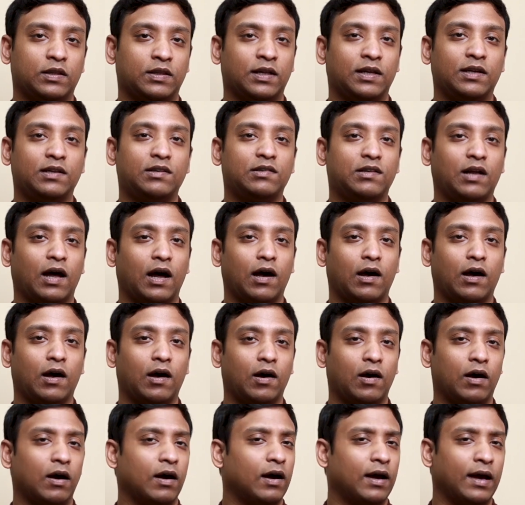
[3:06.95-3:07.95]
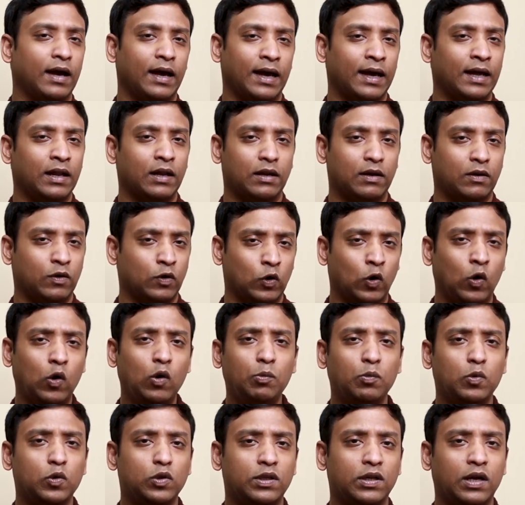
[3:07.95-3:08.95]
There is no
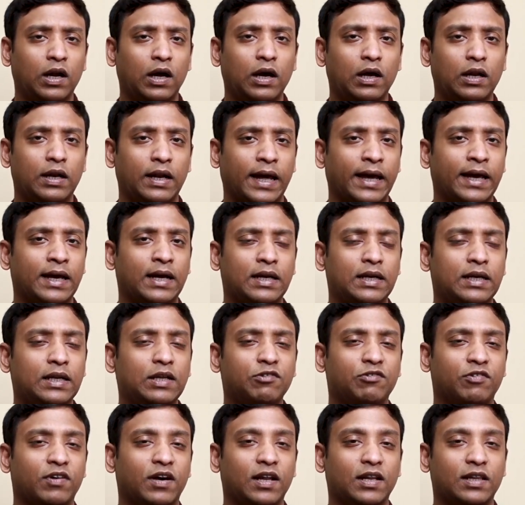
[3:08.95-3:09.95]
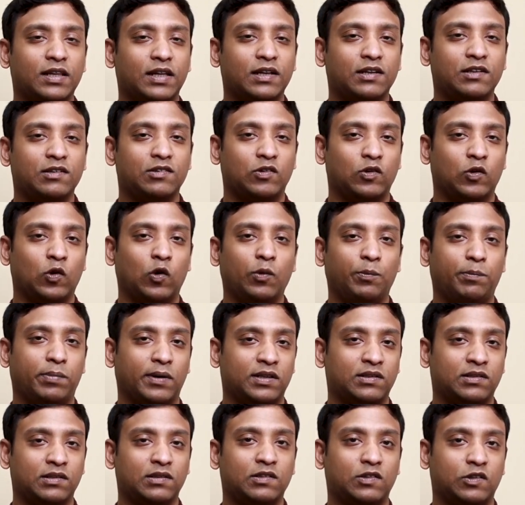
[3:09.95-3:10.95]
mudra likely where there is no
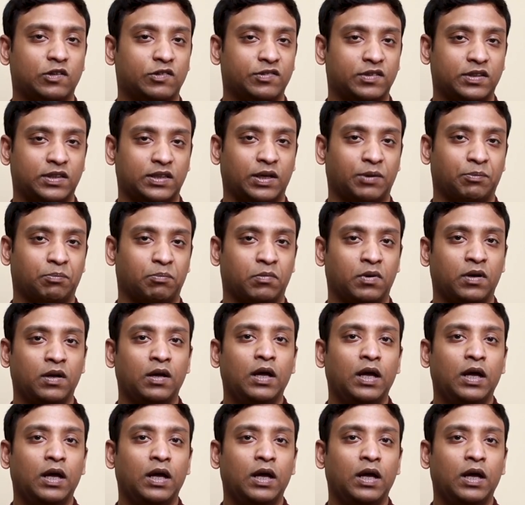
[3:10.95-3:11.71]
presence of a thumb.